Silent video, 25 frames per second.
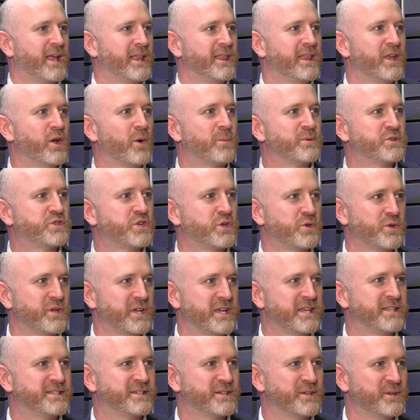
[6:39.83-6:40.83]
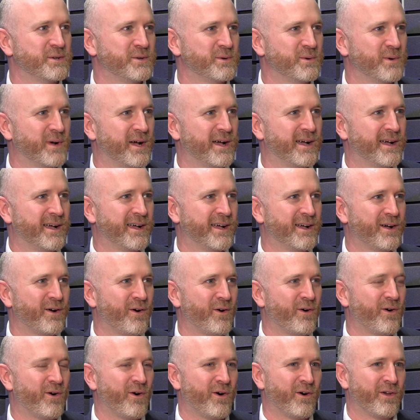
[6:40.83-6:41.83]
The opportunity
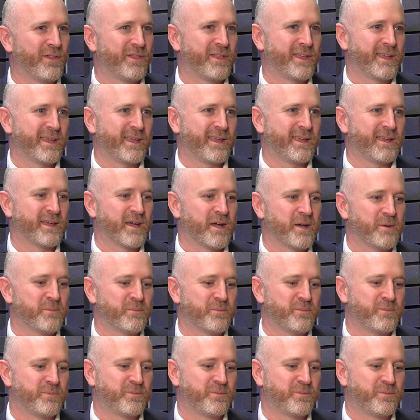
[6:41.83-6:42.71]
or the